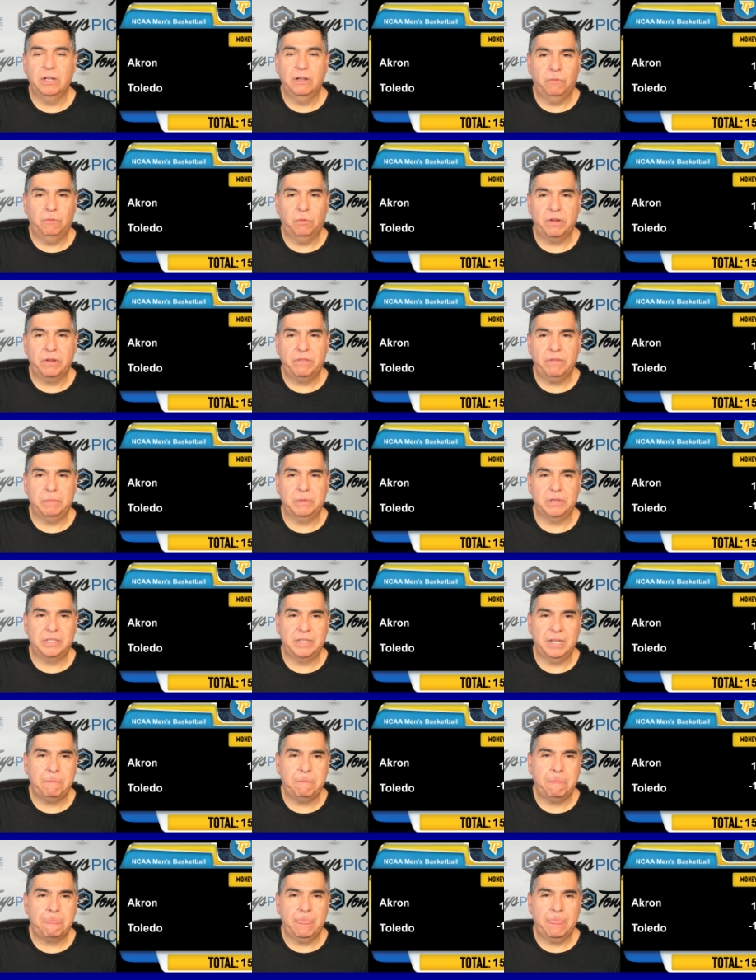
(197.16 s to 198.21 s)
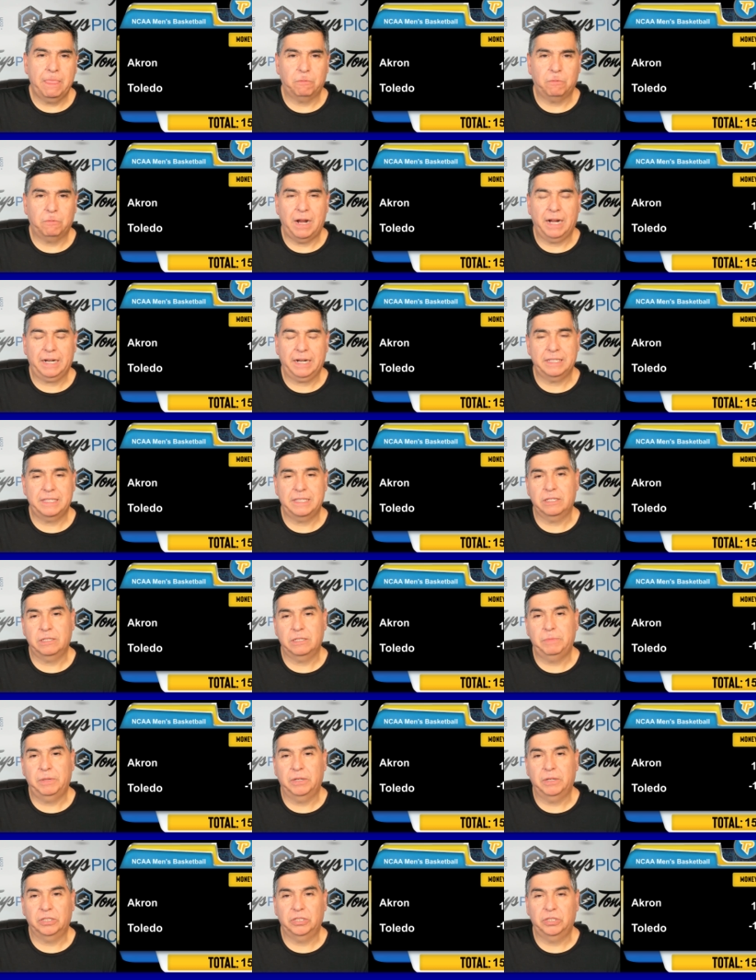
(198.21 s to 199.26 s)
43%. The Rockets in this
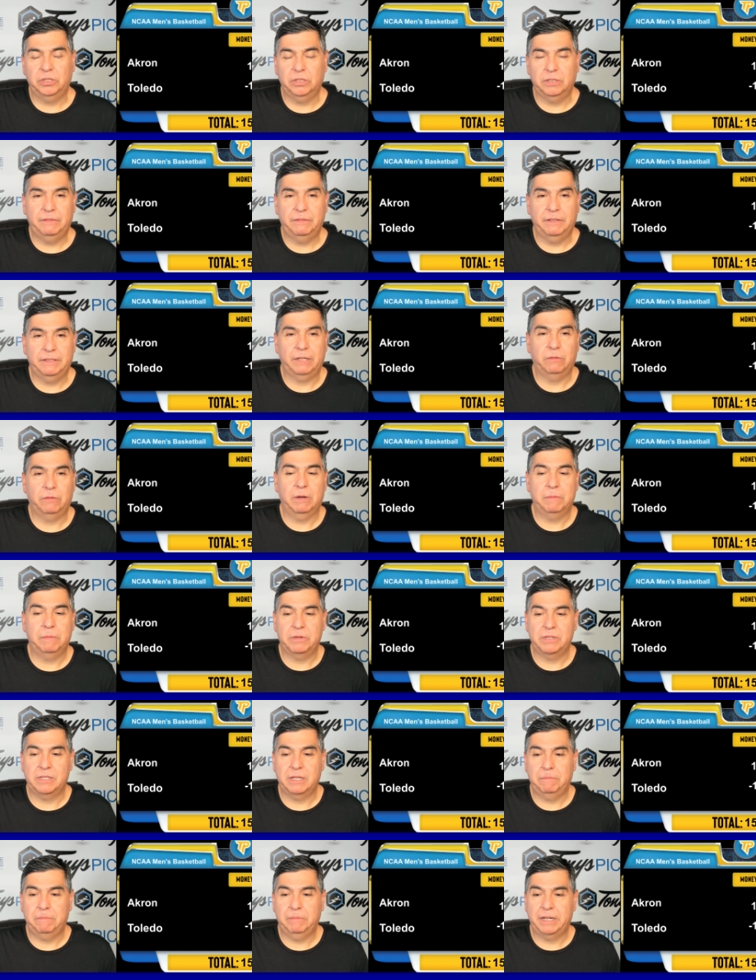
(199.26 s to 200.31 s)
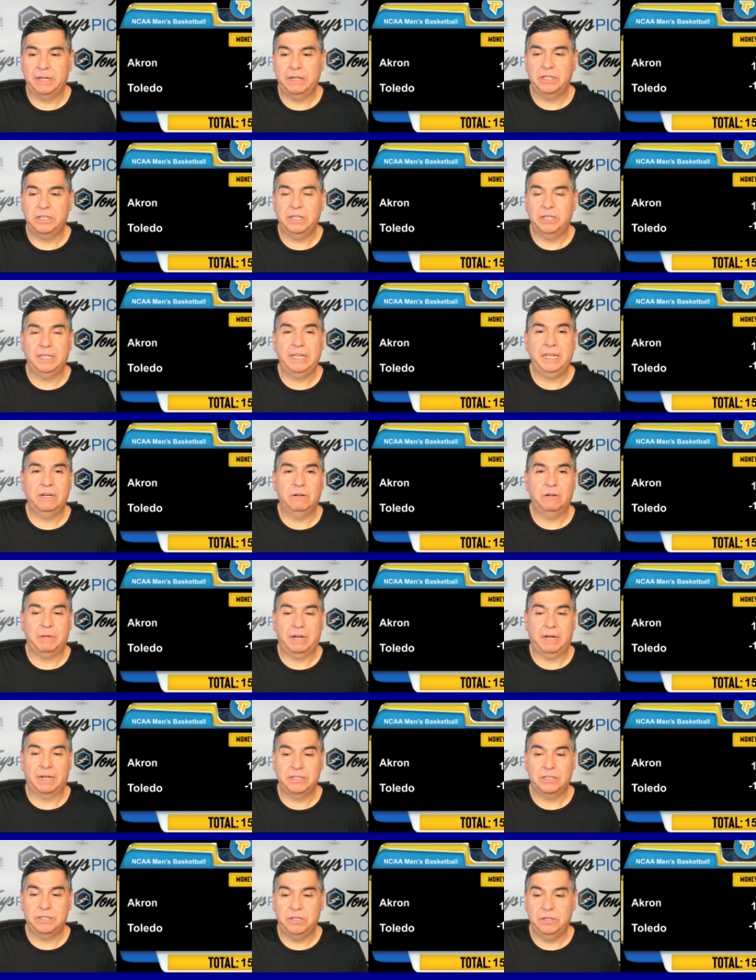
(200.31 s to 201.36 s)
period are shooting 51%. Play here, Toledo,
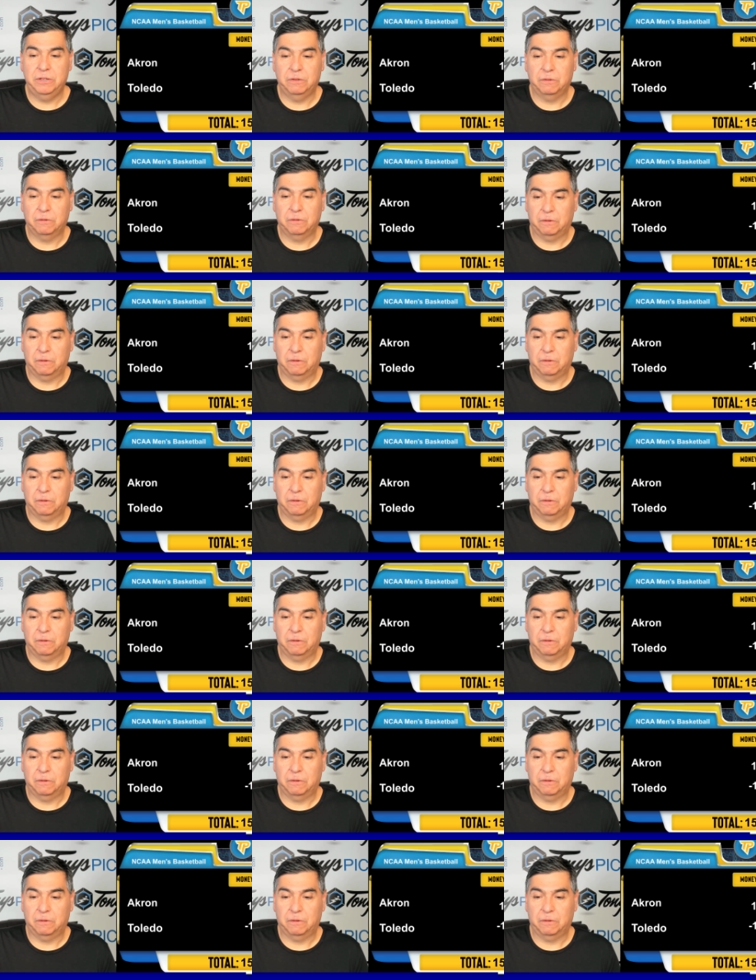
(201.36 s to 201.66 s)
-2.